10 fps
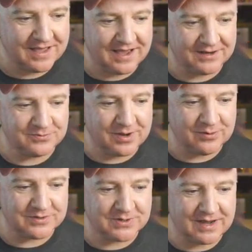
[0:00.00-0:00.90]
And we
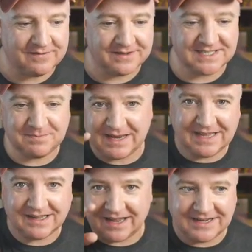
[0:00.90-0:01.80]
also have a
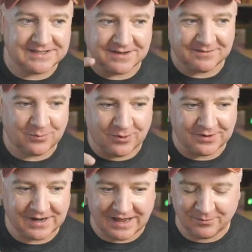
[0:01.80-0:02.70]
spinning light
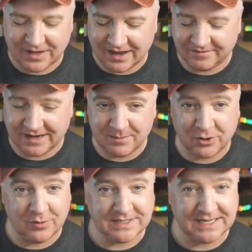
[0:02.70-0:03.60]
one, and we have an
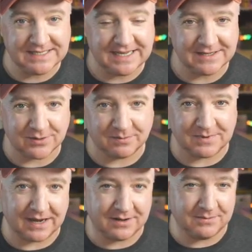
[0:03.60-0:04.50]
MQTT, so
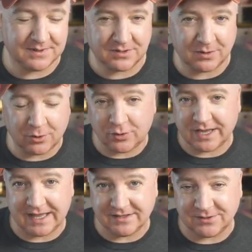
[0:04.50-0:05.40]
I can
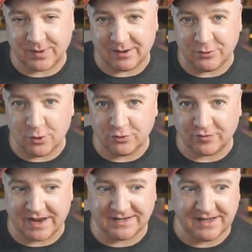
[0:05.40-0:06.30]
hook it into our
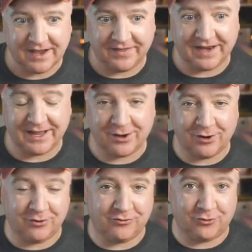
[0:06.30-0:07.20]
Node-RED, and then I
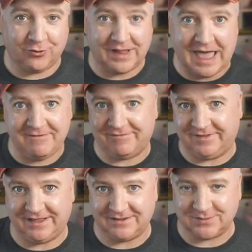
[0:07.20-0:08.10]
can control
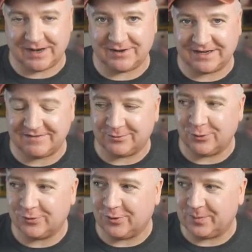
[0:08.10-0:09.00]
everything. So I could even
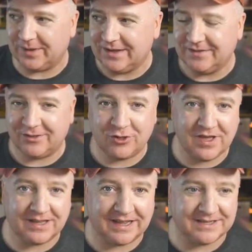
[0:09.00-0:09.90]
hook up the
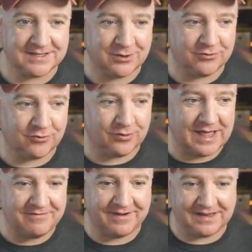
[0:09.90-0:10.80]
cheer lights to control
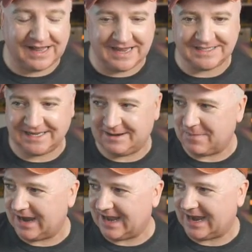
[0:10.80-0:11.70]
every light in
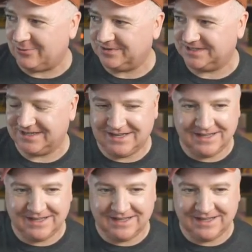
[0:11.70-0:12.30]
my house,